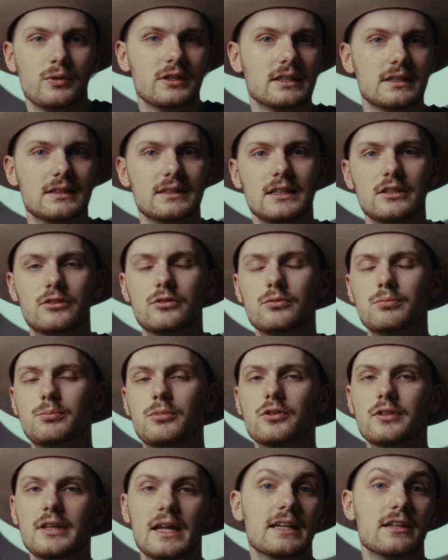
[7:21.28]
we didn't need to
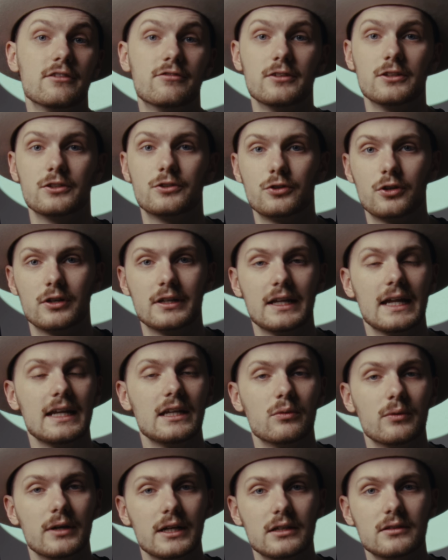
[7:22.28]
put any filter on
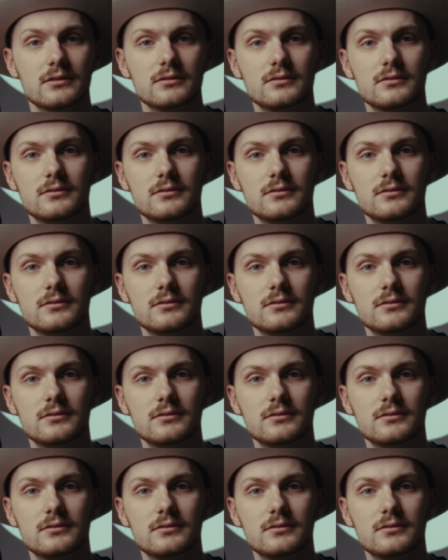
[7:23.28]
anyway.